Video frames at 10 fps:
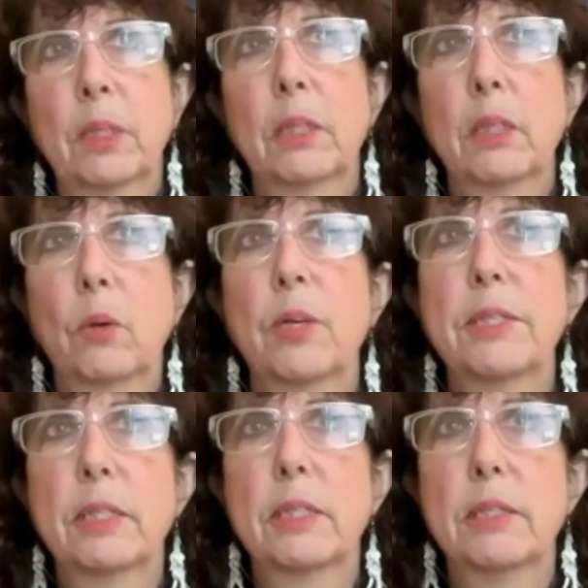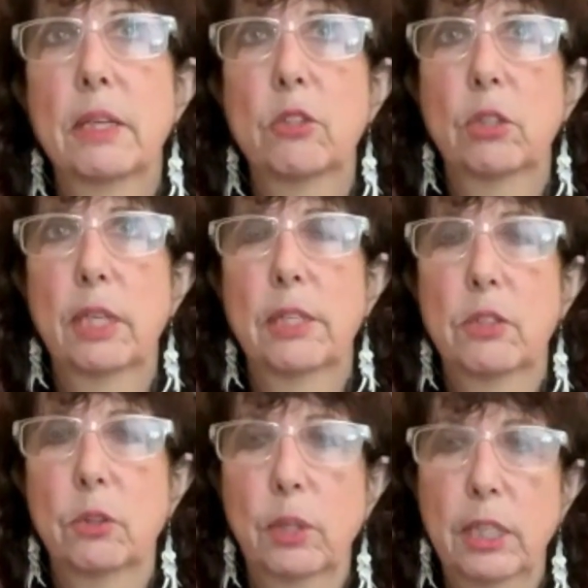there wasn't a centralized
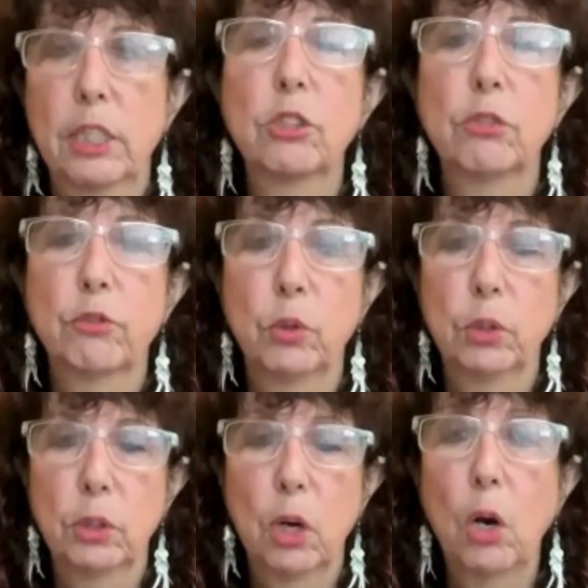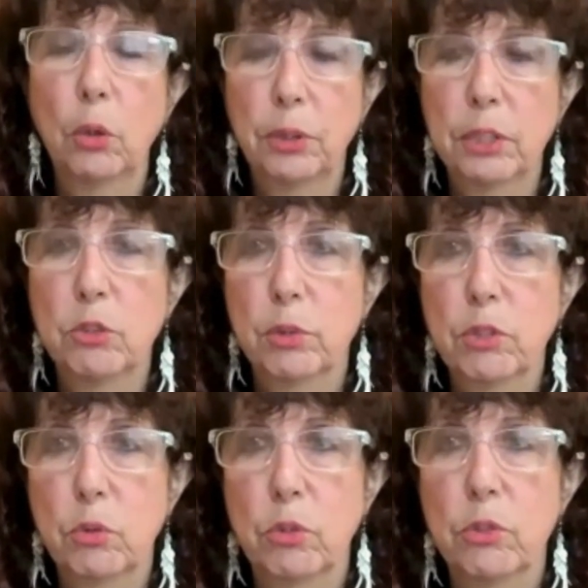location for all these
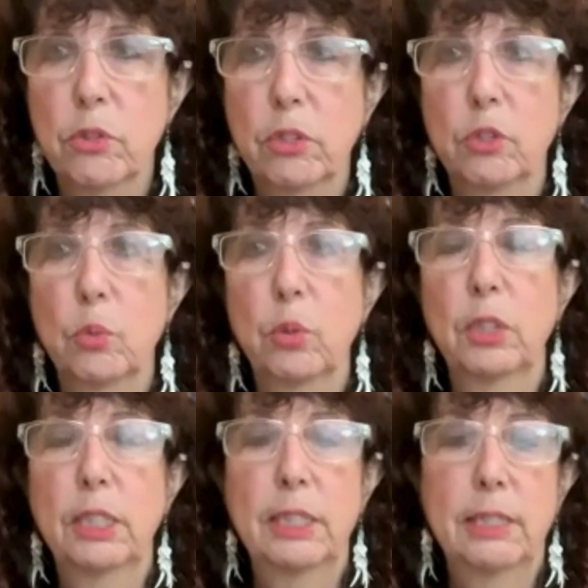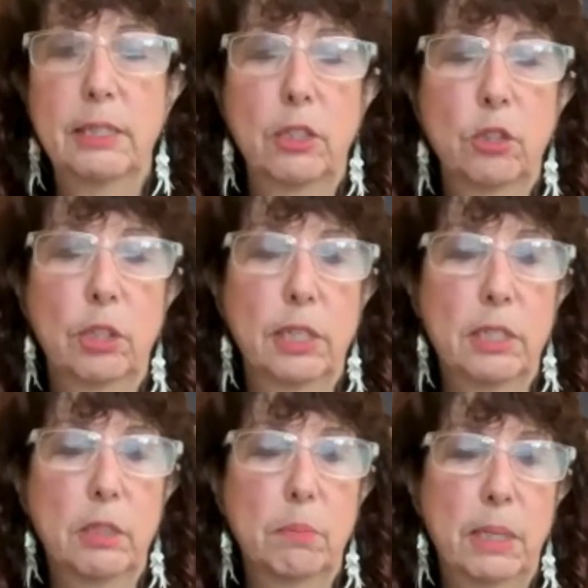resources because we're in a
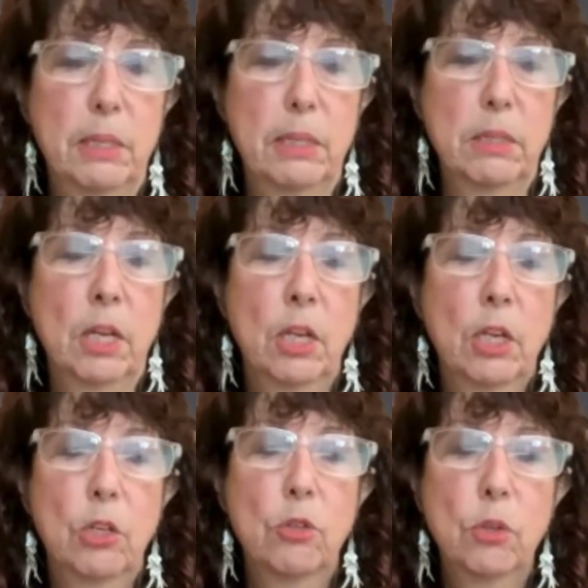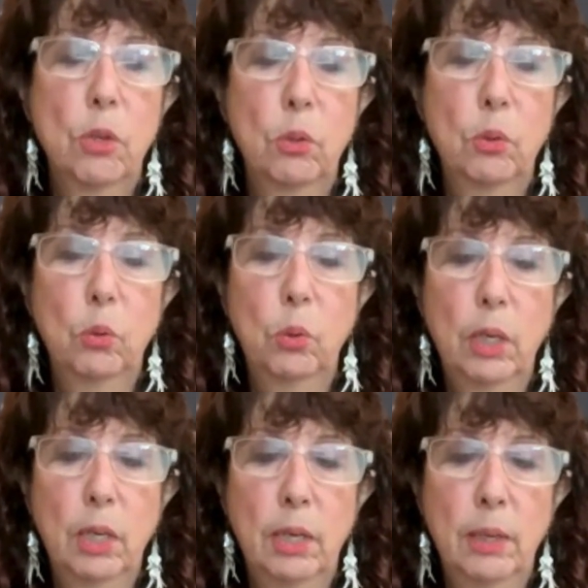decentralized space. So
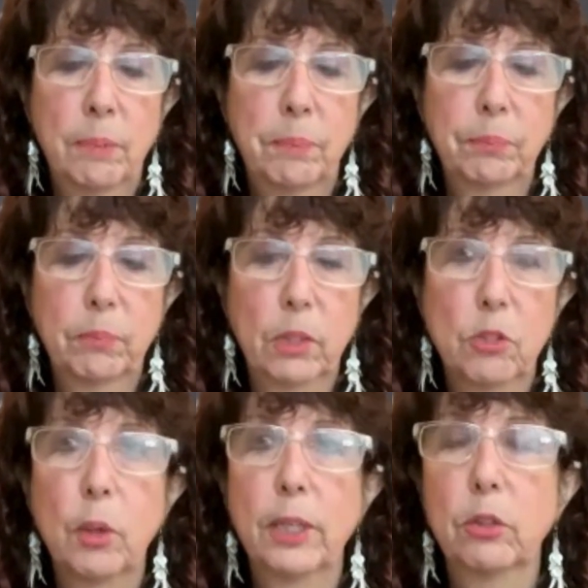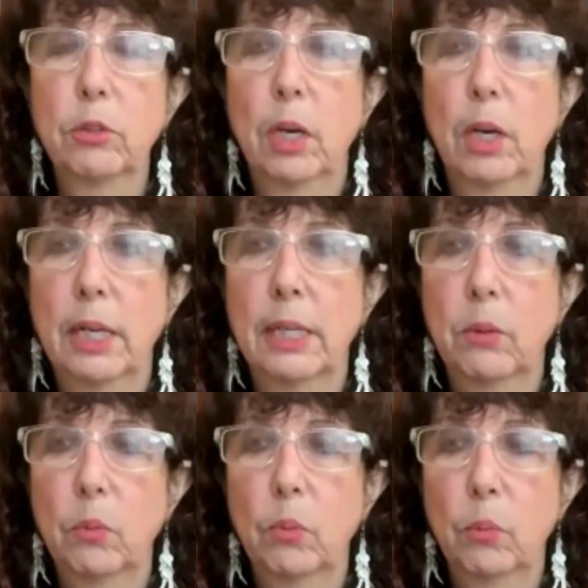I
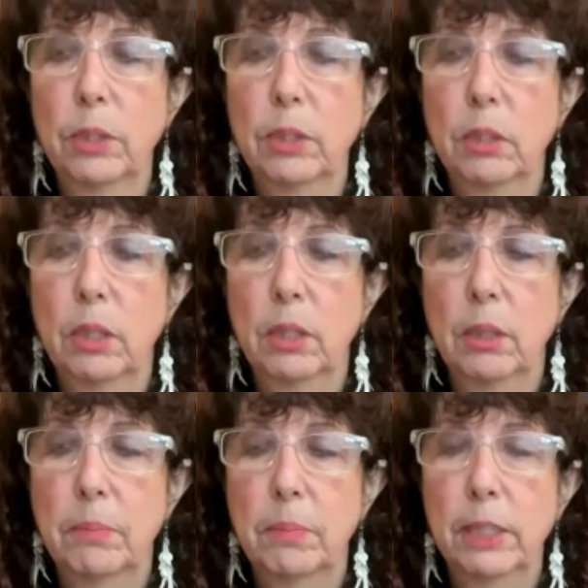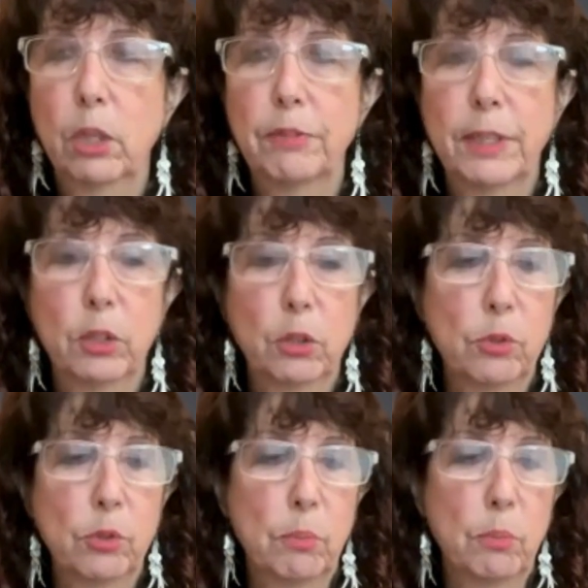with my co-founder,
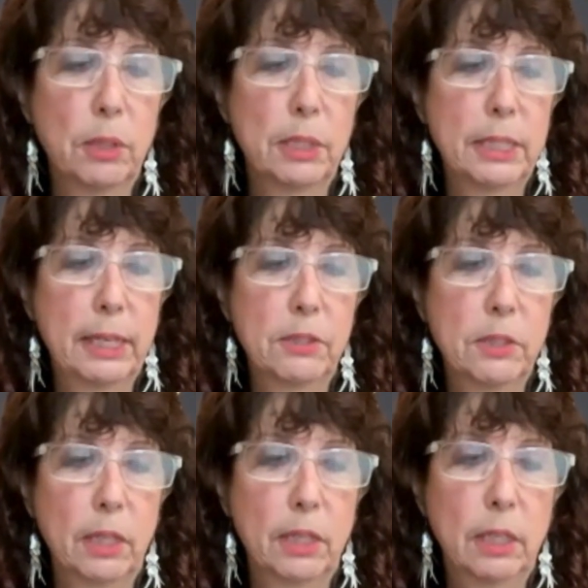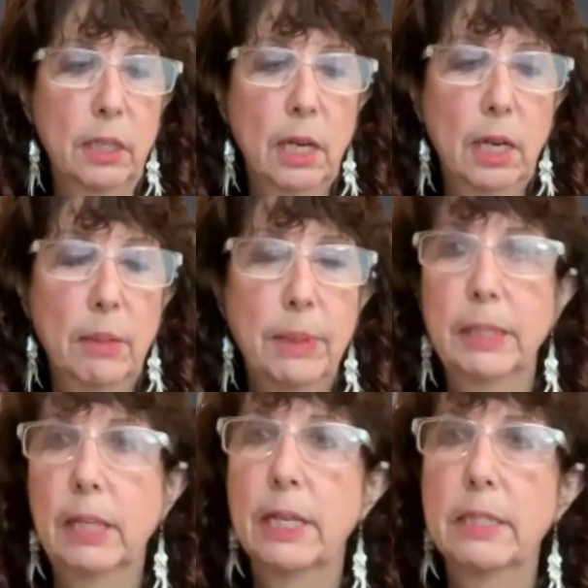who's more on the tech side, I'm on the
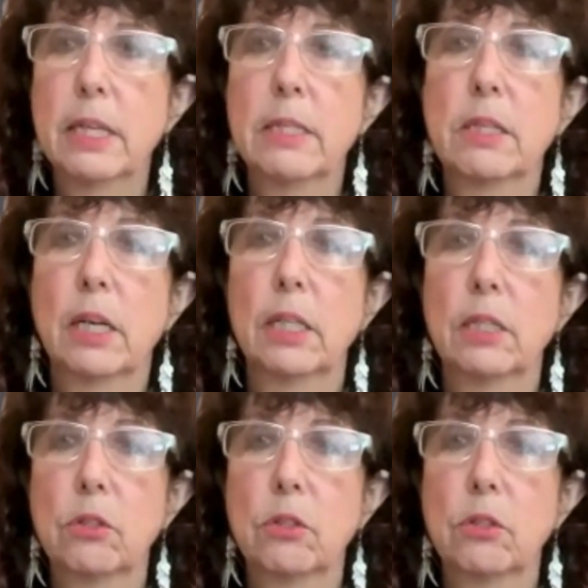content side,